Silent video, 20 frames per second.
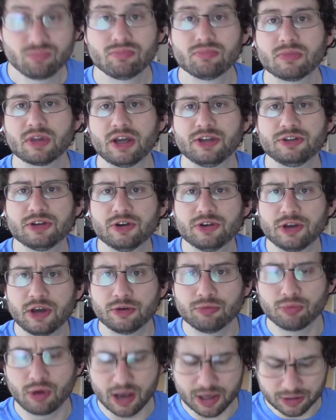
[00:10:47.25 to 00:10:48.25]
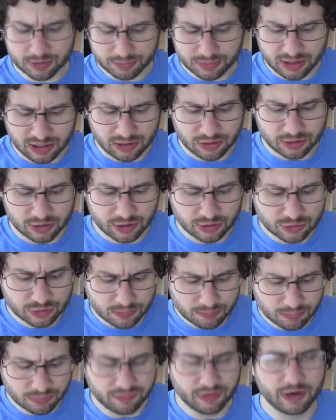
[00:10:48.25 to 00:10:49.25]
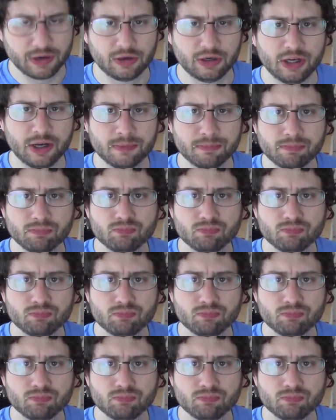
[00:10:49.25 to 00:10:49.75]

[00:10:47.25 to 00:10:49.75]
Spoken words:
I tell you, I'd rather be eating this in Bavaria